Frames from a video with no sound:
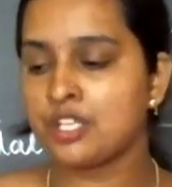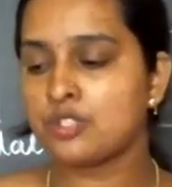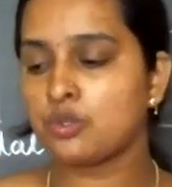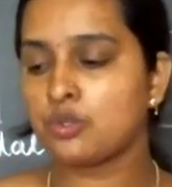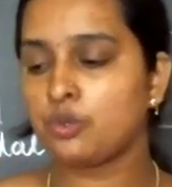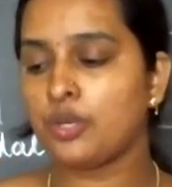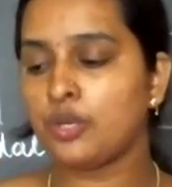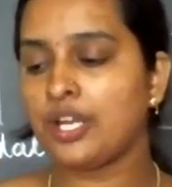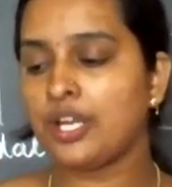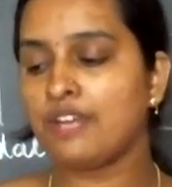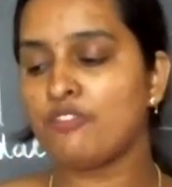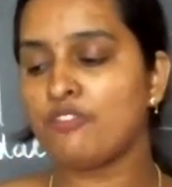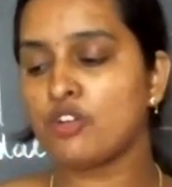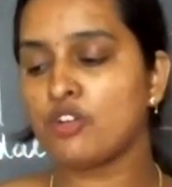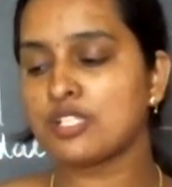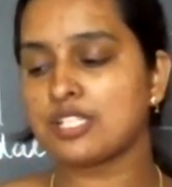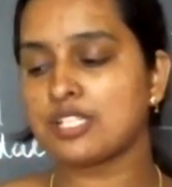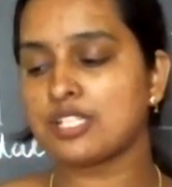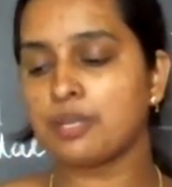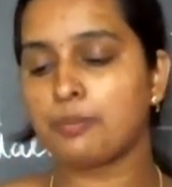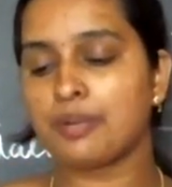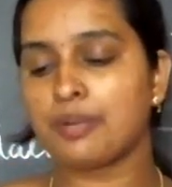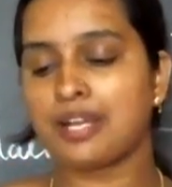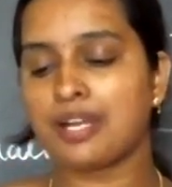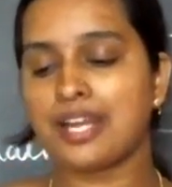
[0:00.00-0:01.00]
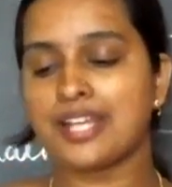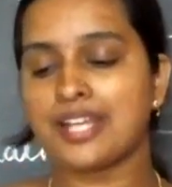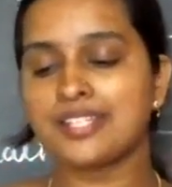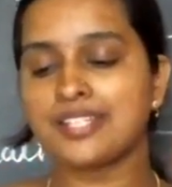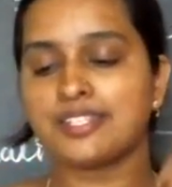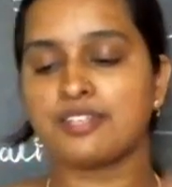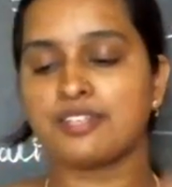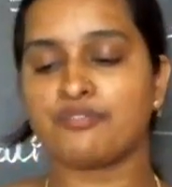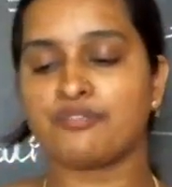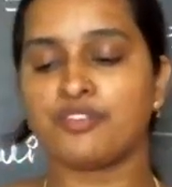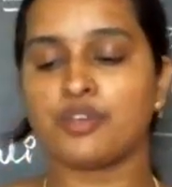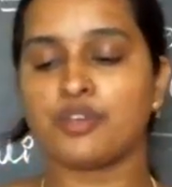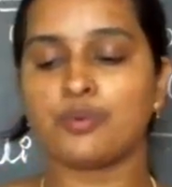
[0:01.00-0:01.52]
So he was
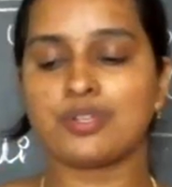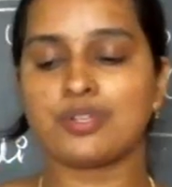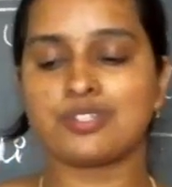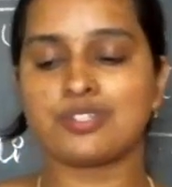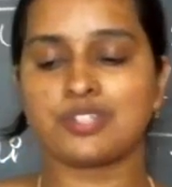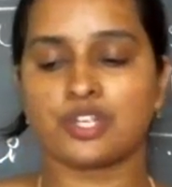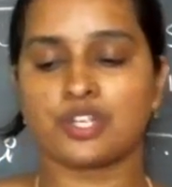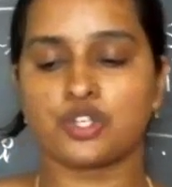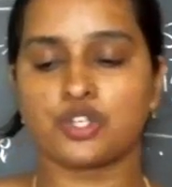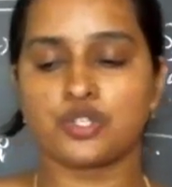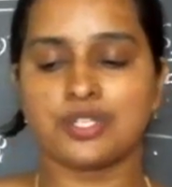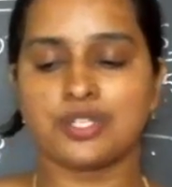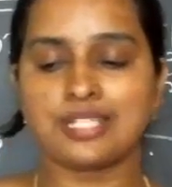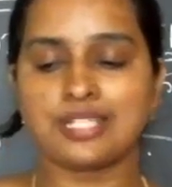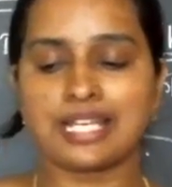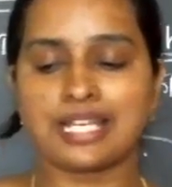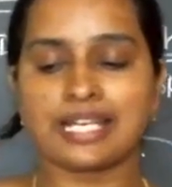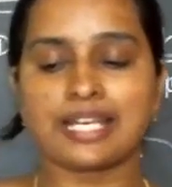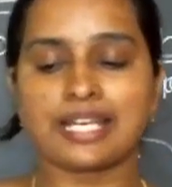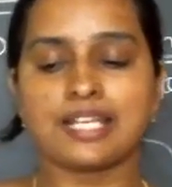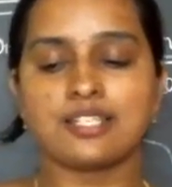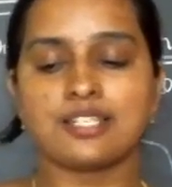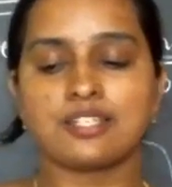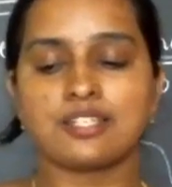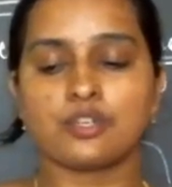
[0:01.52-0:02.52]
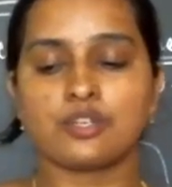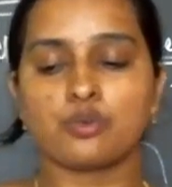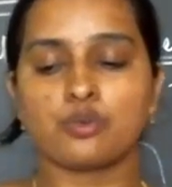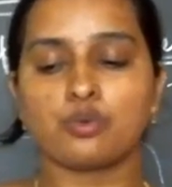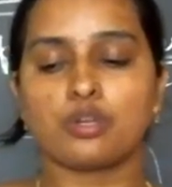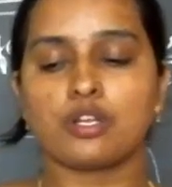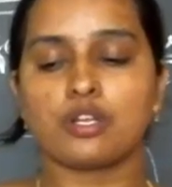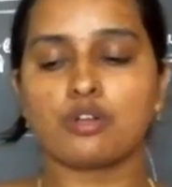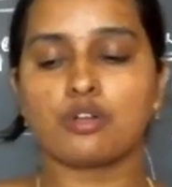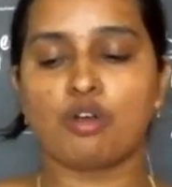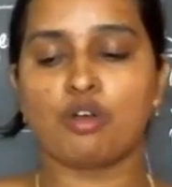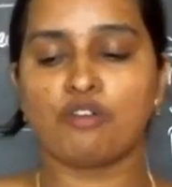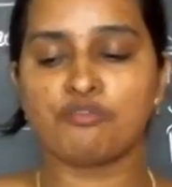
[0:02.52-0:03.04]
liberalized a few restrictions against the
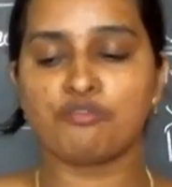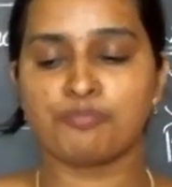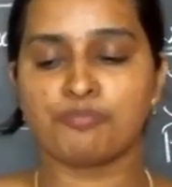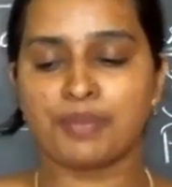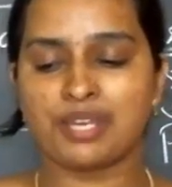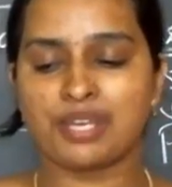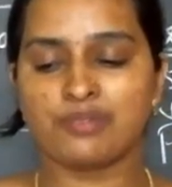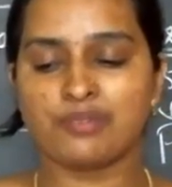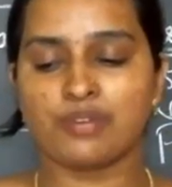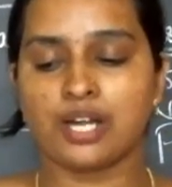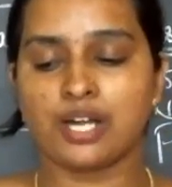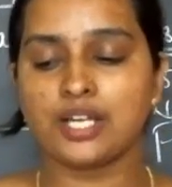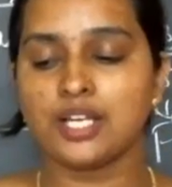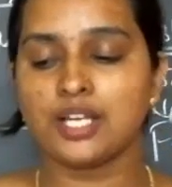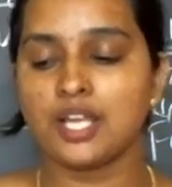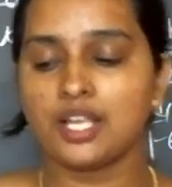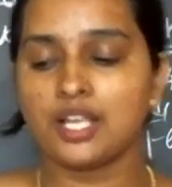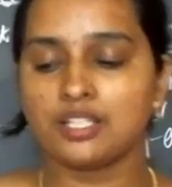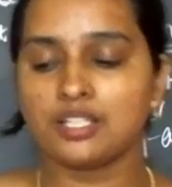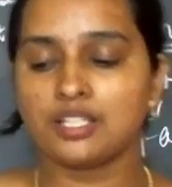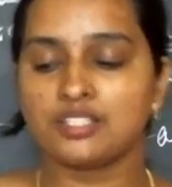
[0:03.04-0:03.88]
ruler of Mewar.